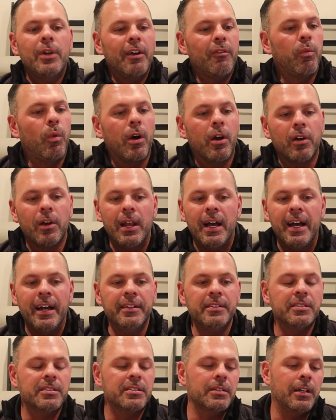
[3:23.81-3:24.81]
You have water
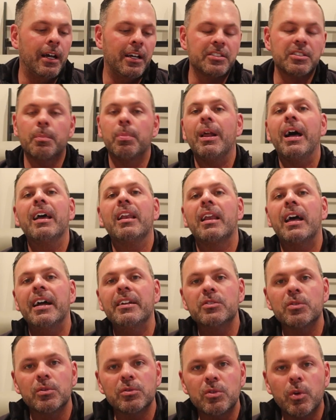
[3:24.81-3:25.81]
lines, supply
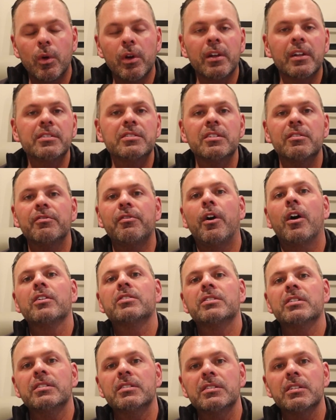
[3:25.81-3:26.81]
lines on toilets and
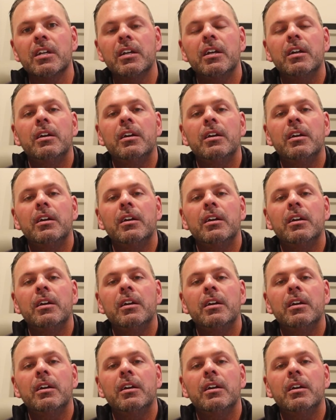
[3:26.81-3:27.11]
faucets